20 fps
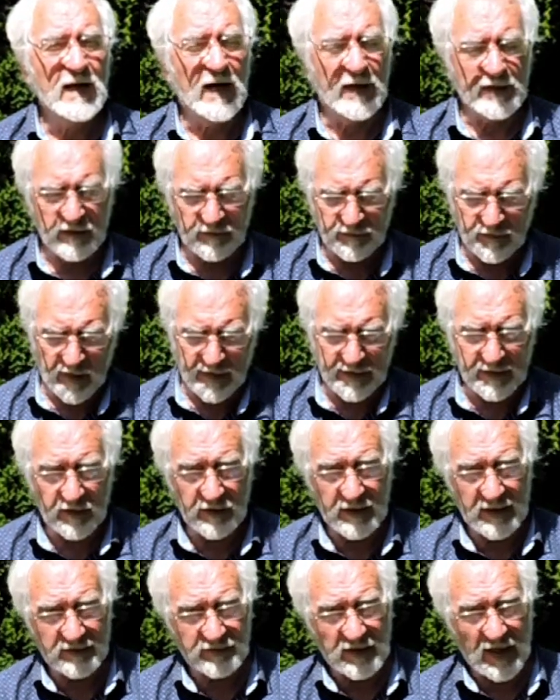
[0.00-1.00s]
and you find
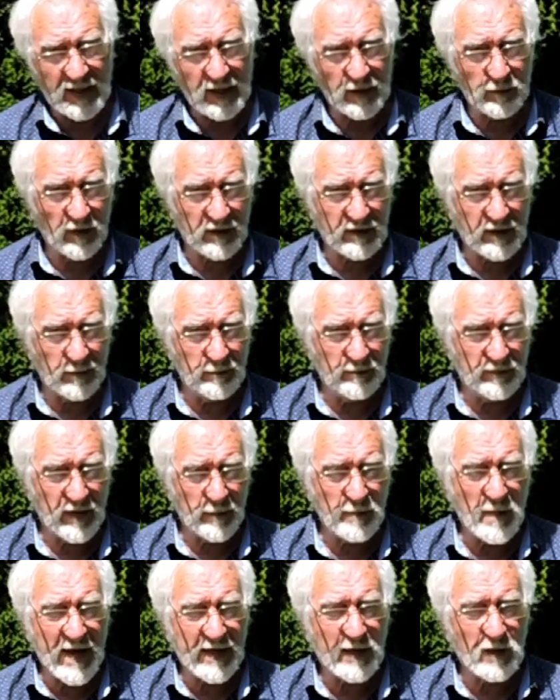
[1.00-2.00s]
out exactly what
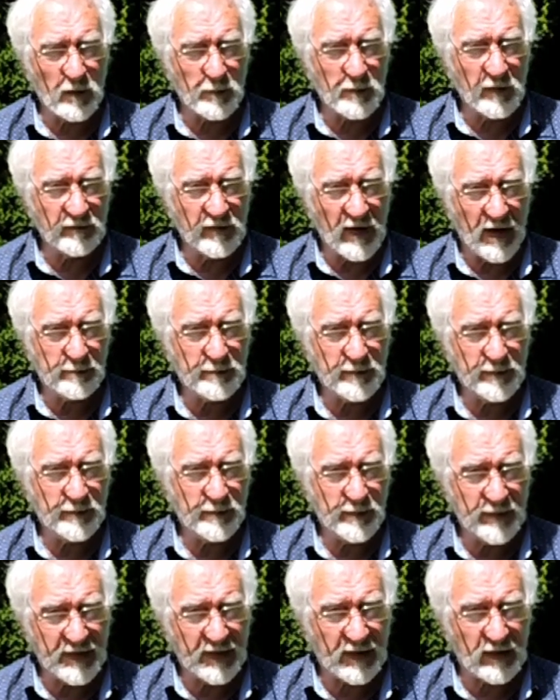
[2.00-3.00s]
the makeup of that
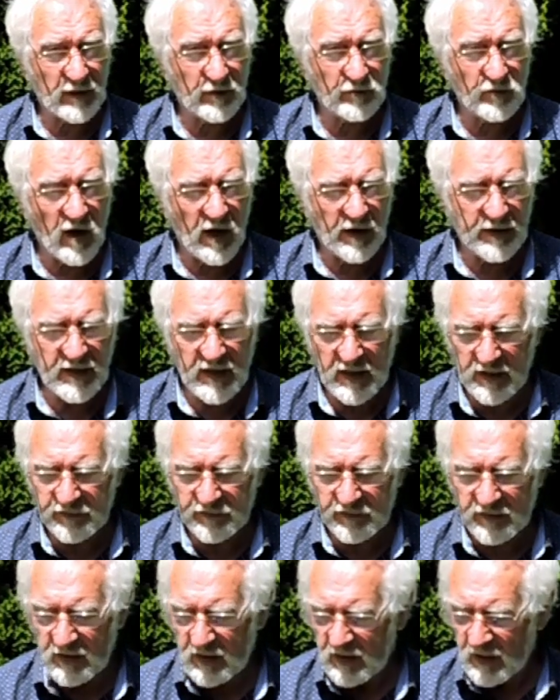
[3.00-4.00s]
particular rod
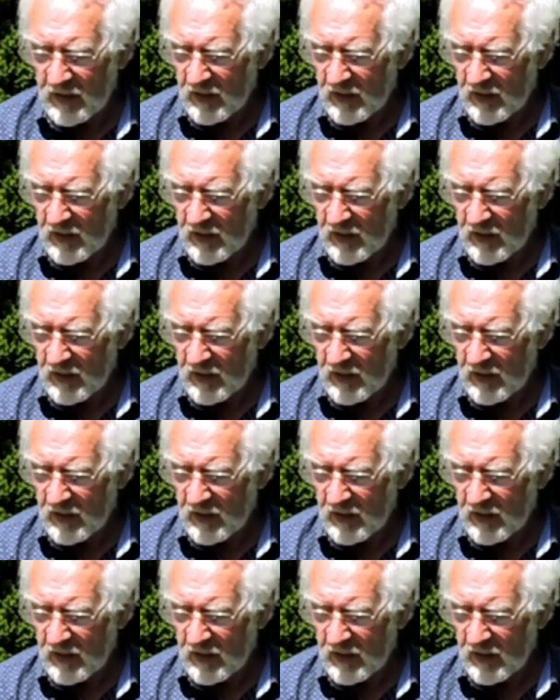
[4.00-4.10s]
is.